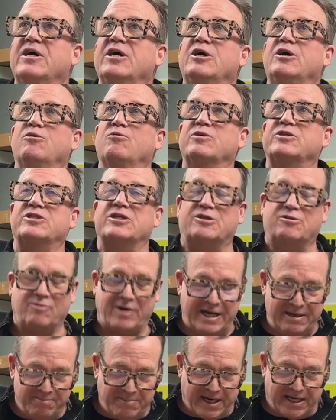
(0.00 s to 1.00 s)
who was a
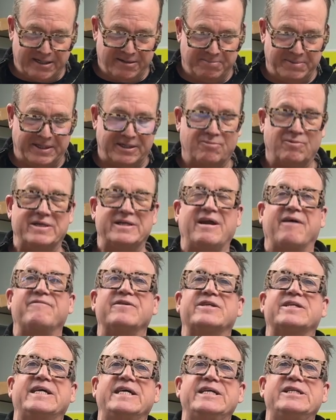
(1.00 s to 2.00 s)
great model builder, would never
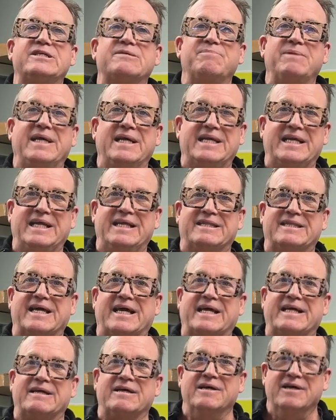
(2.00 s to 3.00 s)
teach me
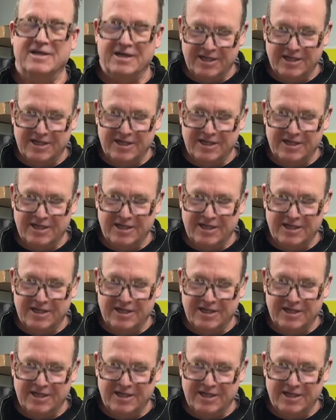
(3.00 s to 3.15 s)
anything.